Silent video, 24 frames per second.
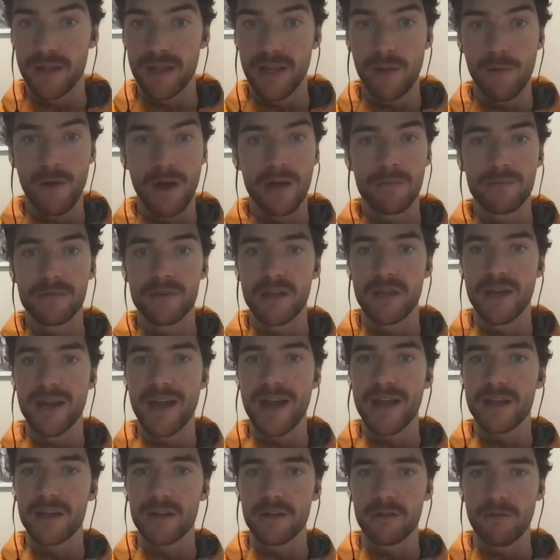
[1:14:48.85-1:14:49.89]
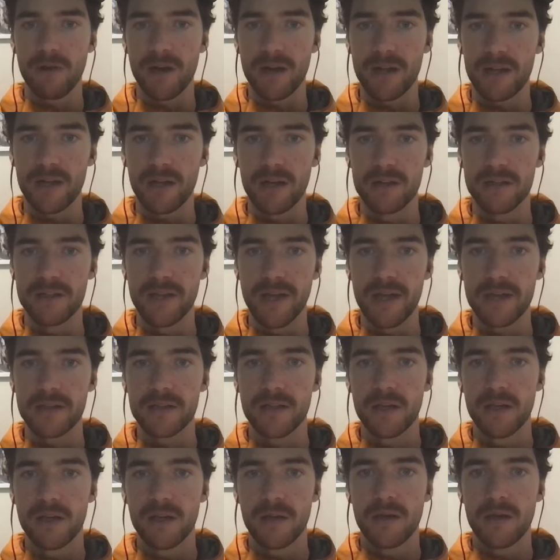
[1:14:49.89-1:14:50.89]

They were up to their neck in credit card debt,